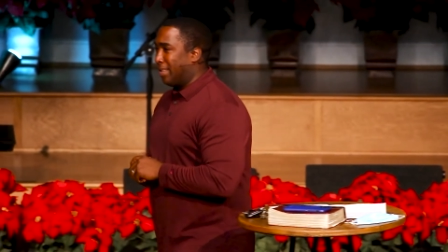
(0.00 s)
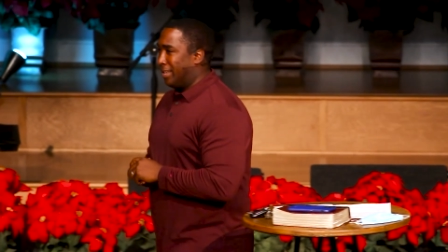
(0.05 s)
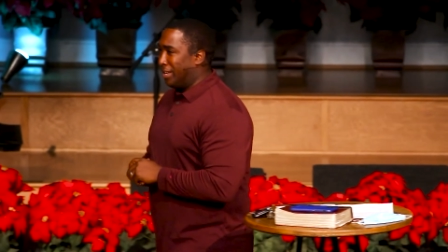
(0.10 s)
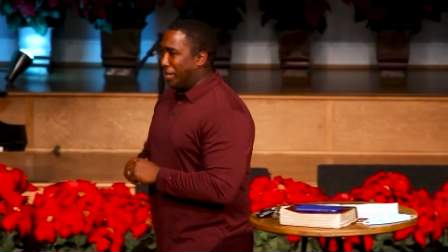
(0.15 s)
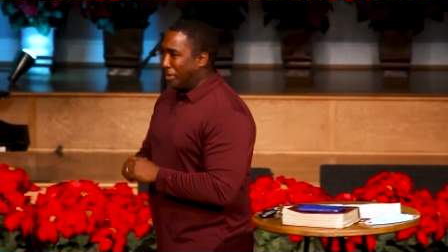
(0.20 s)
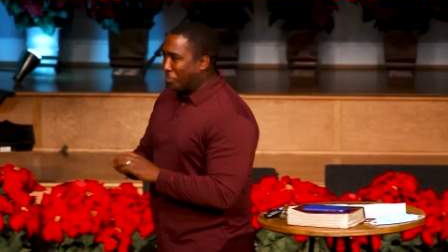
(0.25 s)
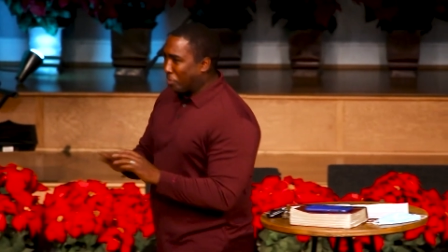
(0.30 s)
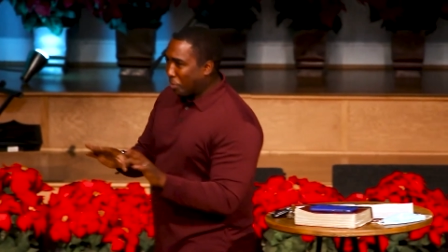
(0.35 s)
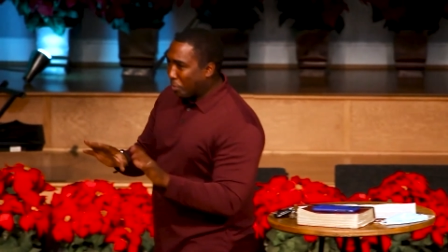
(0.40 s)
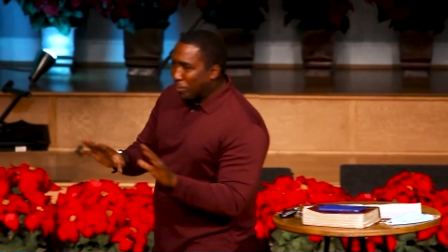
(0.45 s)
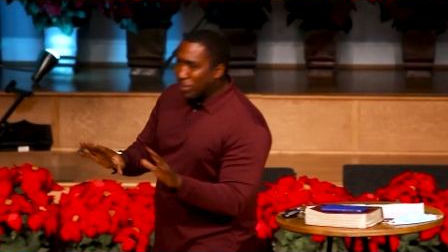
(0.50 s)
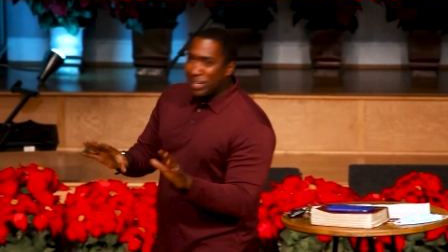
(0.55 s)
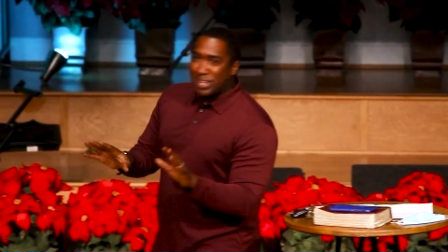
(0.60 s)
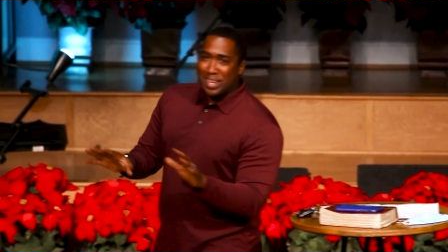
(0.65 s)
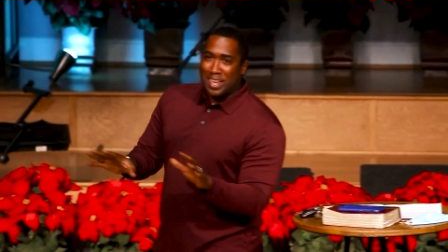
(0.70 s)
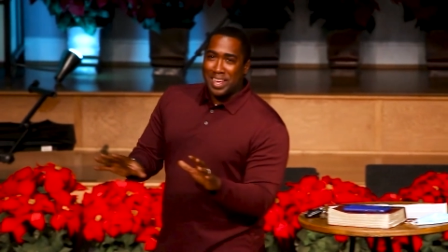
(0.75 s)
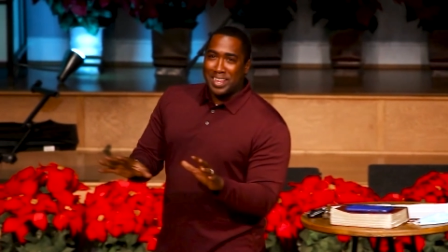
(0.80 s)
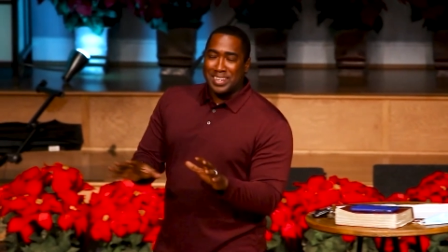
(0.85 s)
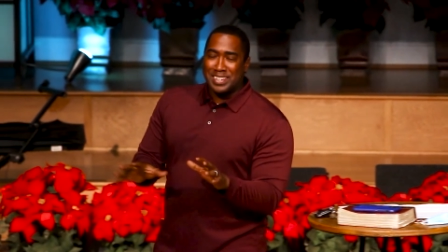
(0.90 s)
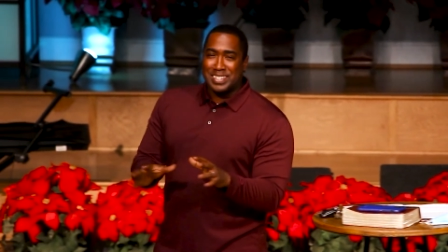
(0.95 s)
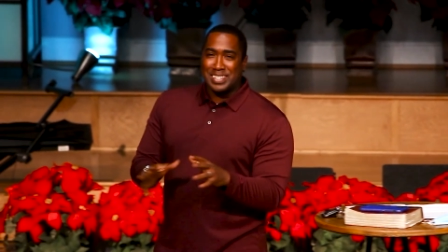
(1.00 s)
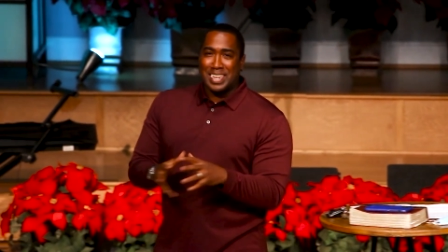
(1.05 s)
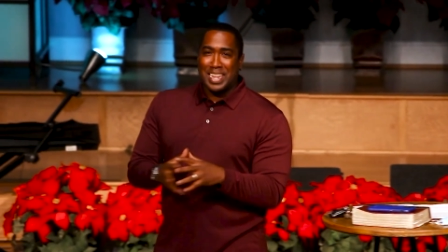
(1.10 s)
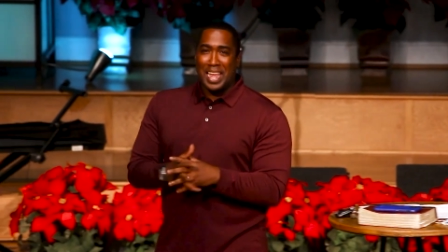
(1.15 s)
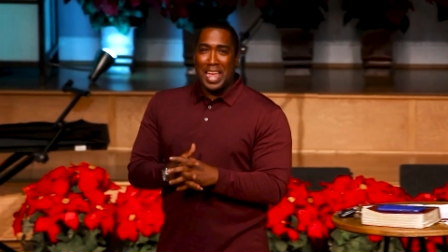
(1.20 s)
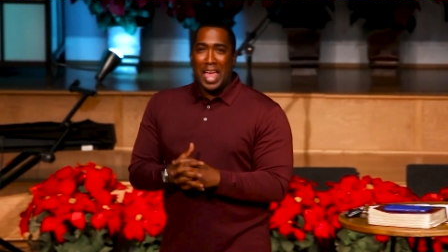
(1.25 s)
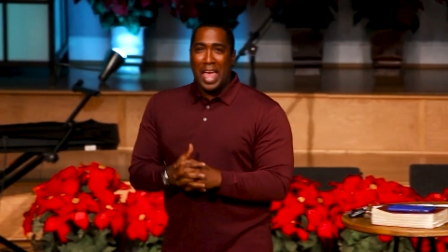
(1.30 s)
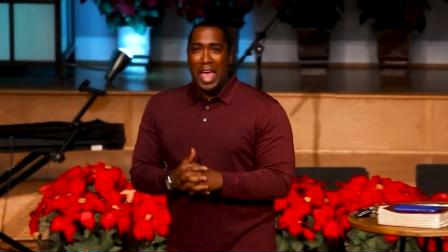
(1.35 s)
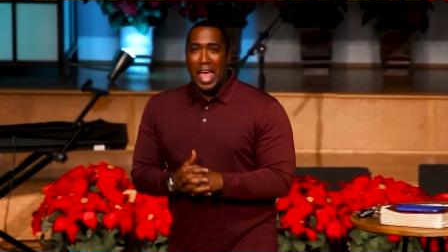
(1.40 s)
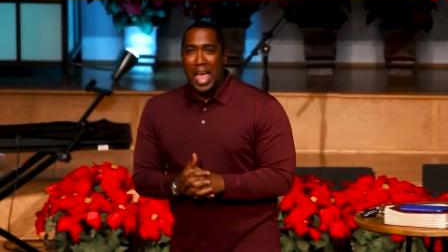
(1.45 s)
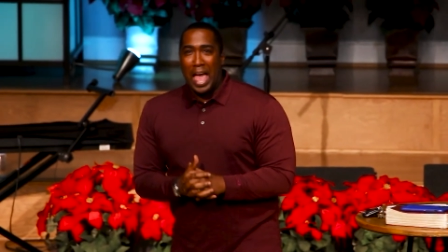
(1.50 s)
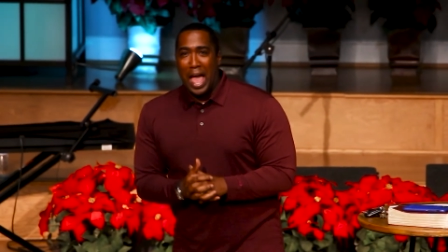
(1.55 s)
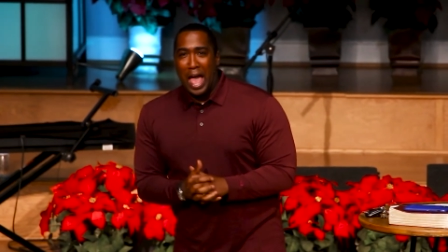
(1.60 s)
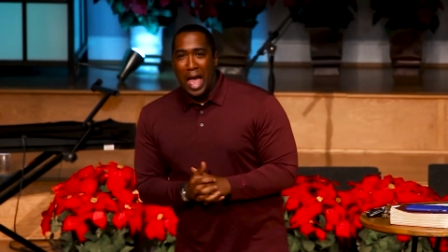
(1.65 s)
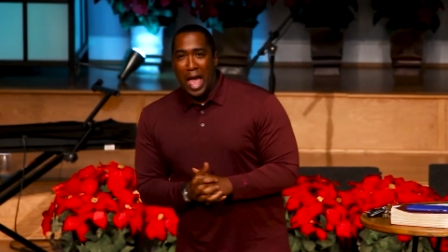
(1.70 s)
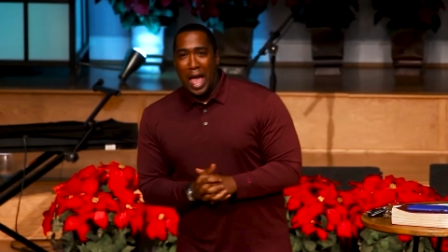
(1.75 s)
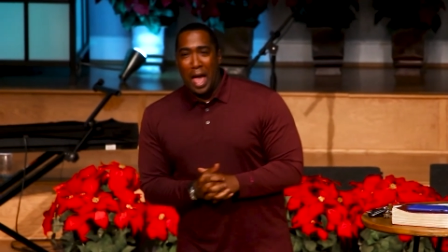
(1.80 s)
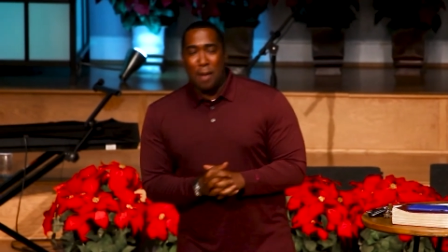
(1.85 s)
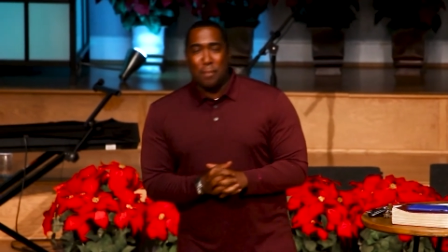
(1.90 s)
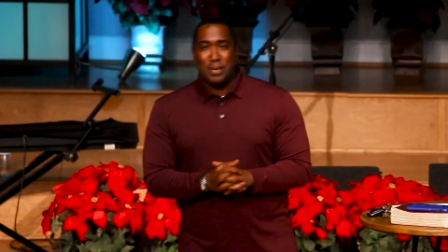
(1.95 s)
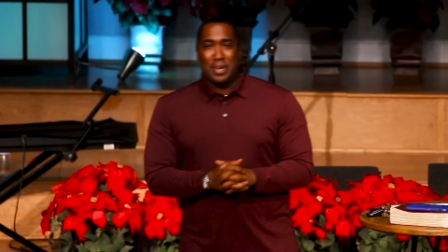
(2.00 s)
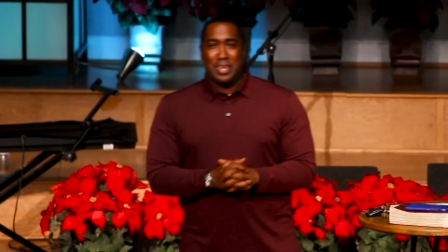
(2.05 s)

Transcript: if we're really honest, I